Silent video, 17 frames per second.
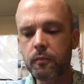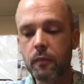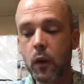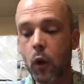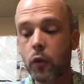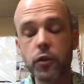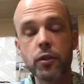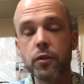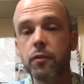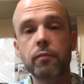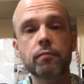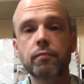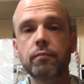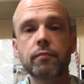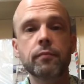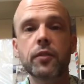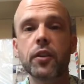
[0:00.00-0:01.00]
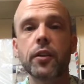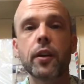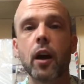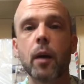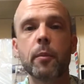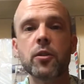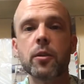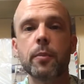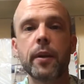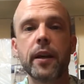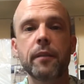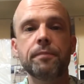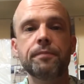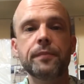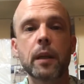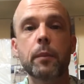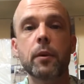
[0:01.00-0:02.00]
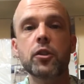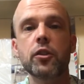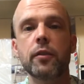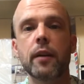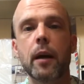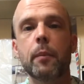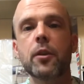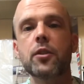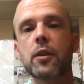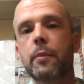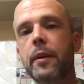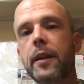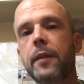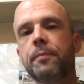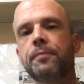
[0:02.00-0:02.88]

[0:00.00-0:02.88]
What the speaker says: Or just so you know how much I paid. How much I paid.